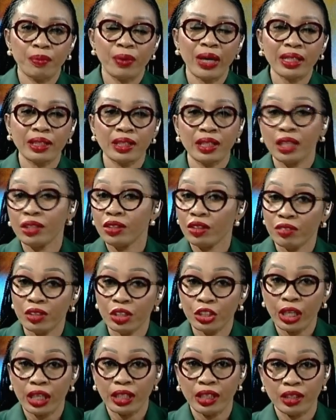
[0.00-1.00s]
president of the
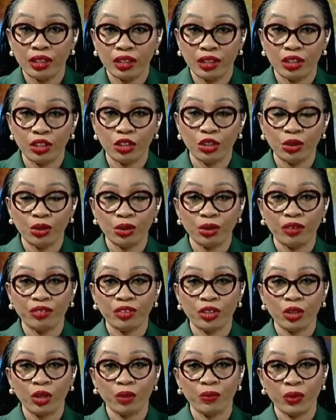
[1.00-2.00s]
Chartered Institute of
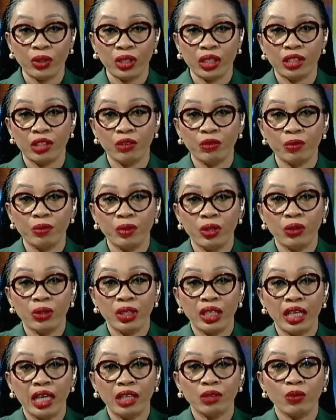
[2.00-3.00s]
Stockbrokers, and we'll be
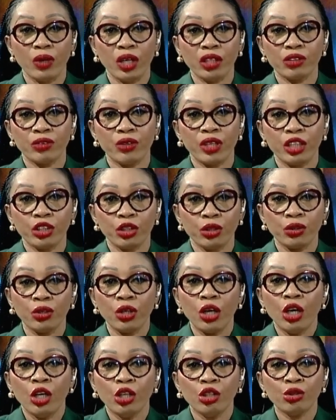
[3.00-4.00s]
looking at wealth creation
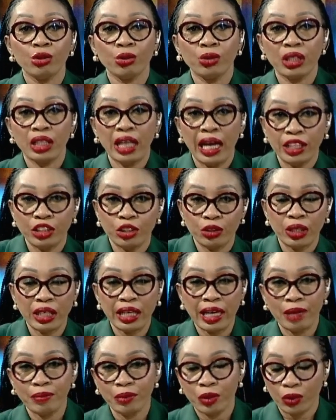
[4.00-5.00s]
through the Nigerian
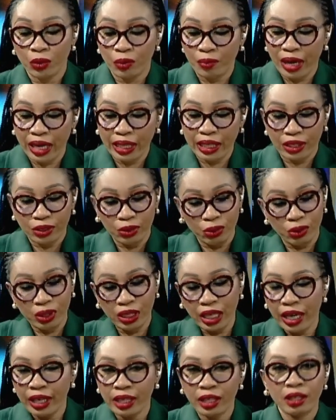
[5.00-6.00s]
capital market. So
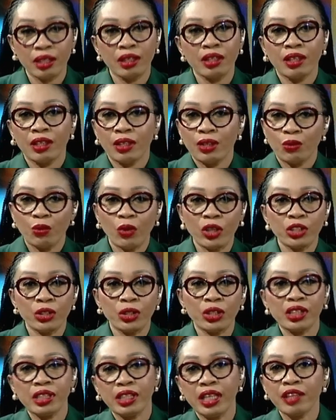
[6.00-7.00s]
take what you
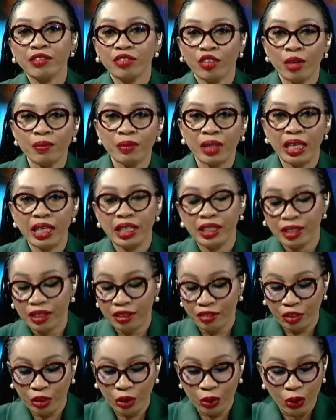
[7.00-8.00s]
can take from the
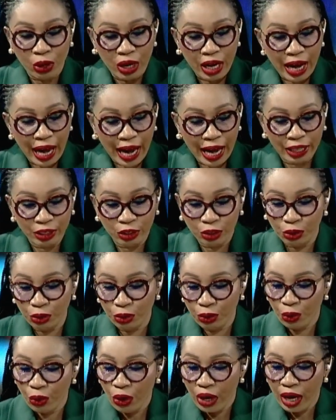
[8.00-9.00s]
interview and do